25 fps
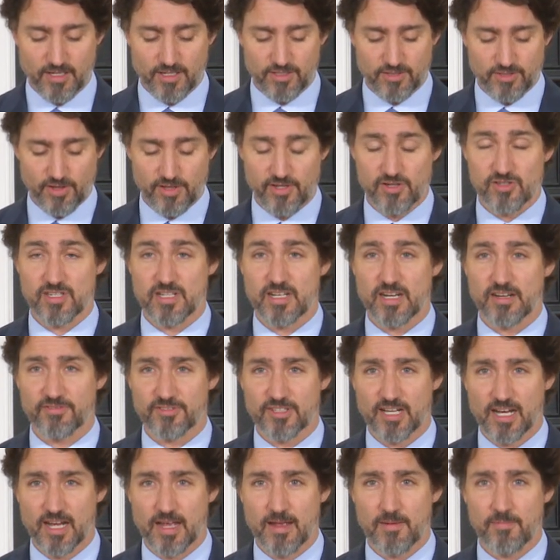so there's enough
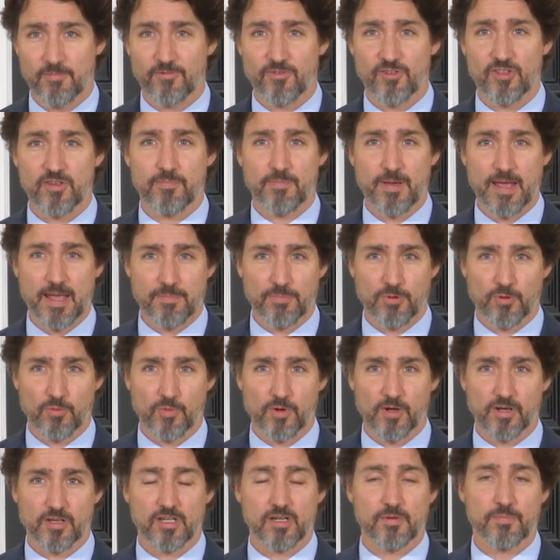time for the
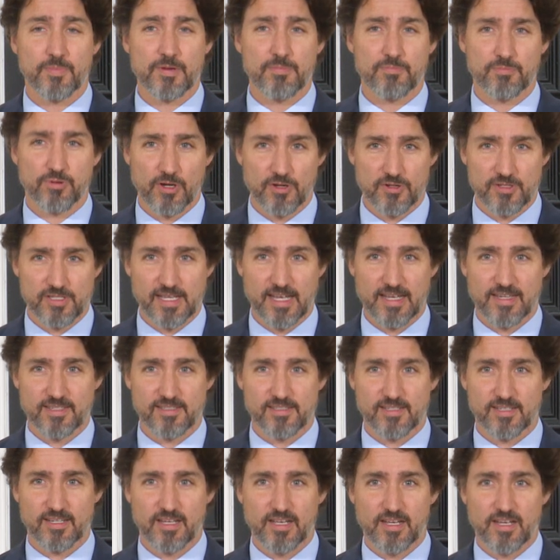paperwork to be
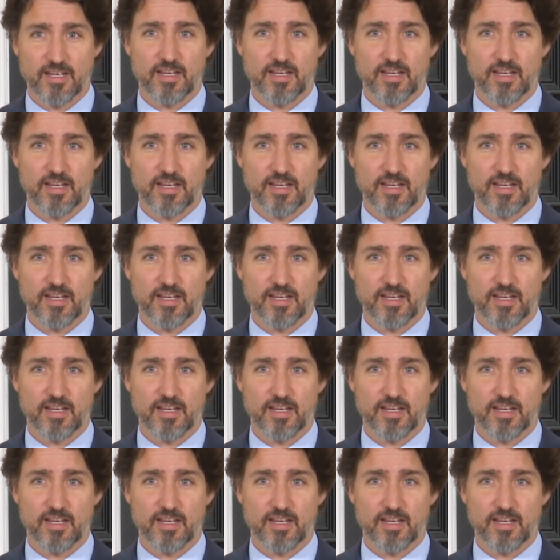processed